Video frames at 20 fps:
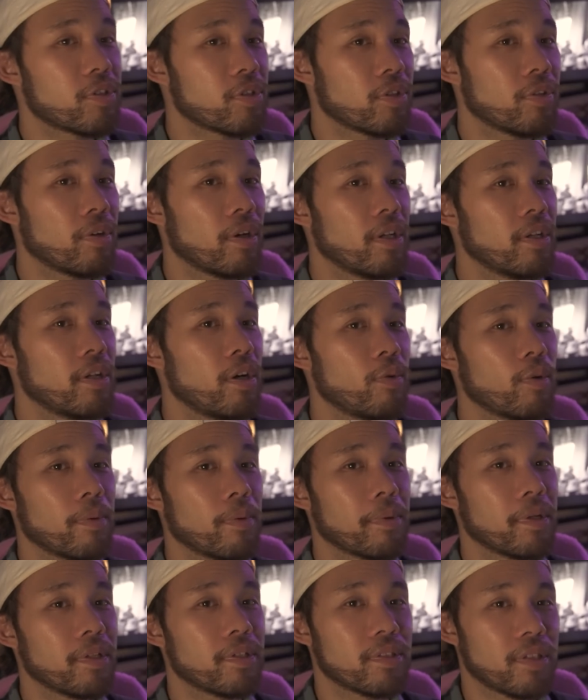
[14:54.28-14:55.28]
you already know what
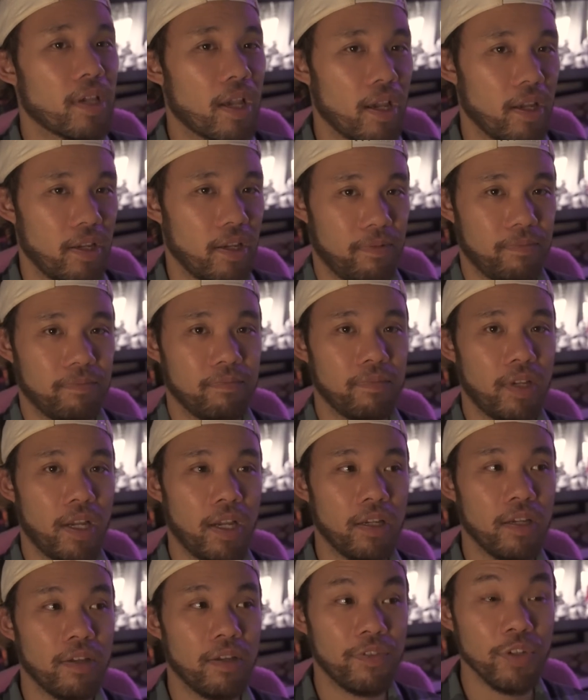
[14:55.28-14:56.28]
I'm gonna say.
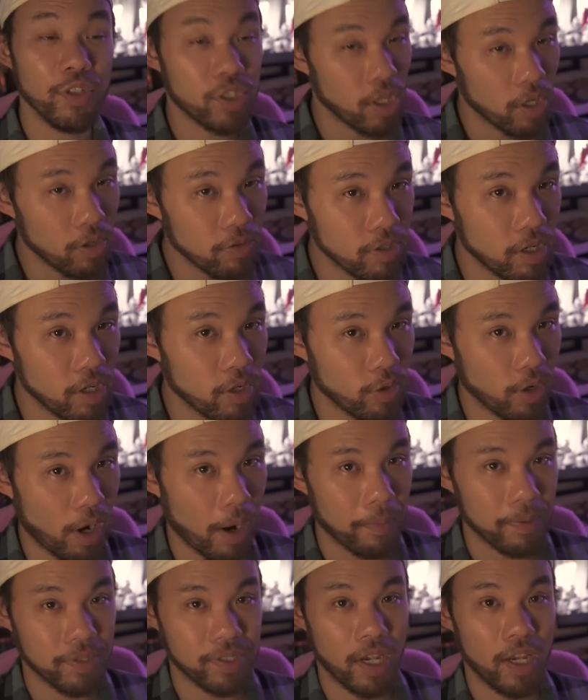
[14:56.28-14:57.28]
And if you don't know what
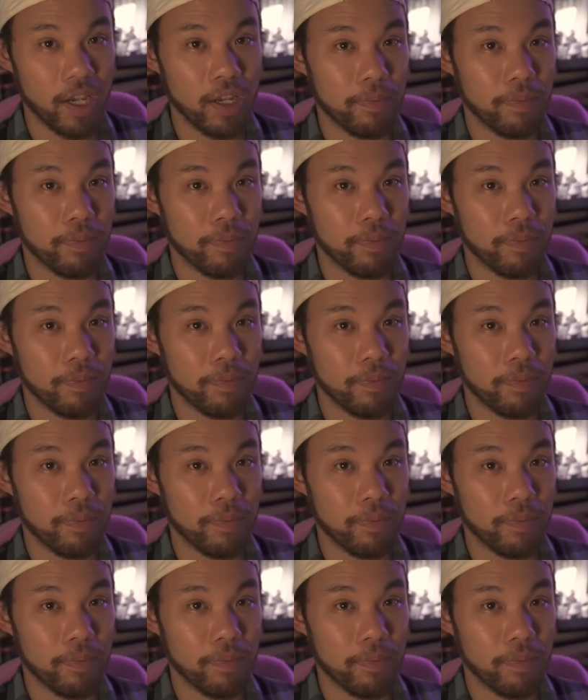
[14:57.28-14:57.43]
I'm going to say,